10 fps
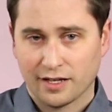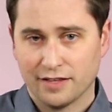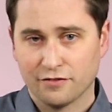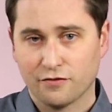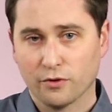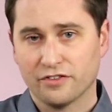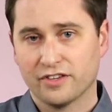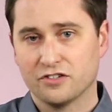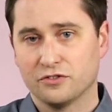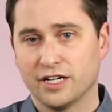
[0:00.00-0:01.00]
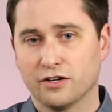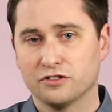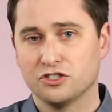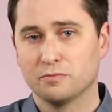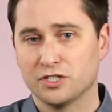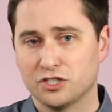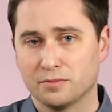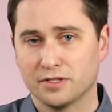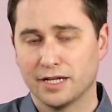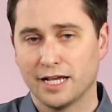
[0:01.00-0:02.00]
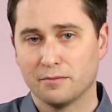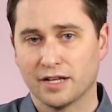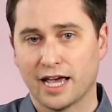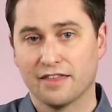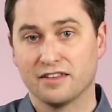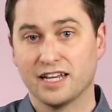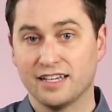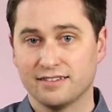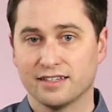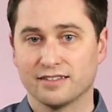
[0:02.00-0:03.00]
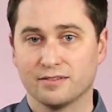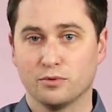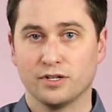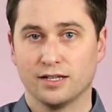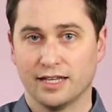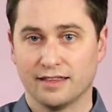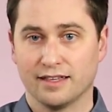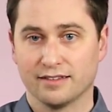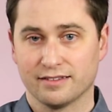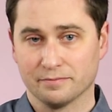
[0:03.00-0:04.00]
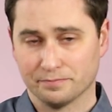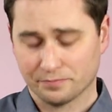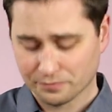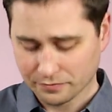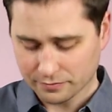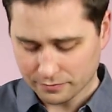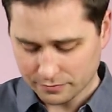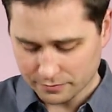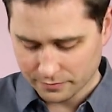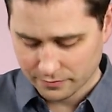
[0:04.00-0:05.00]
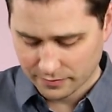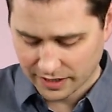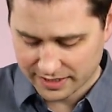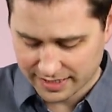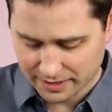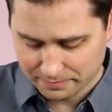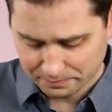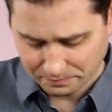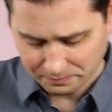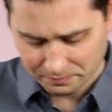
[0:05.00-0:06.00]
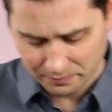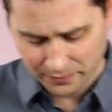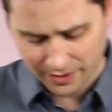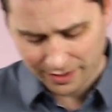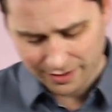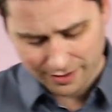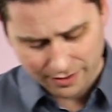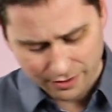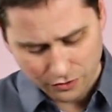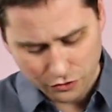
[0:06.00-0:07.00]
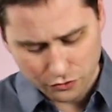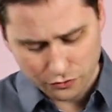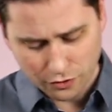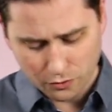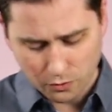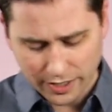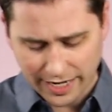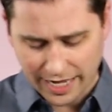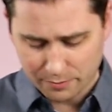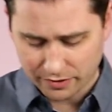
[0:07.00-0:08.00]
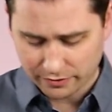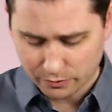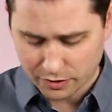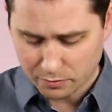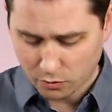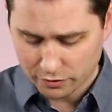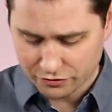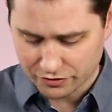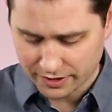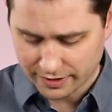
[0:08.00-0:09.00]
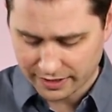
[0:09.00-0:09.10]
In the 4th century, a Christian bishop named Athanasius put it like this. He said, "You know what happens when a portrait